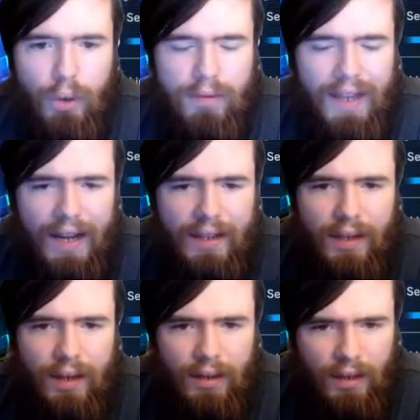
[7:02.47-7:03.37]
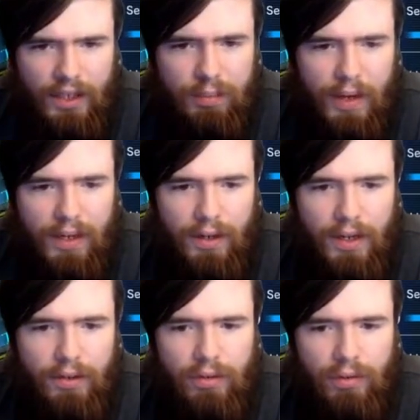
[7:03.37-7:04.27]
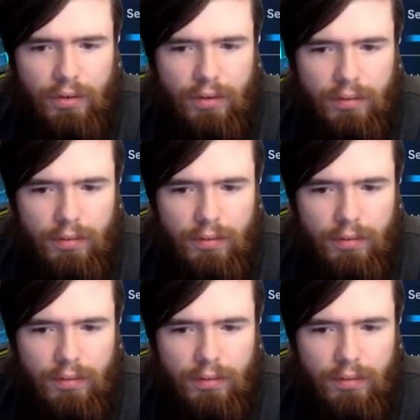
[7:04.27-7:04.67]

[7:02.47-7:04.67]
go Dagda and Link Spider into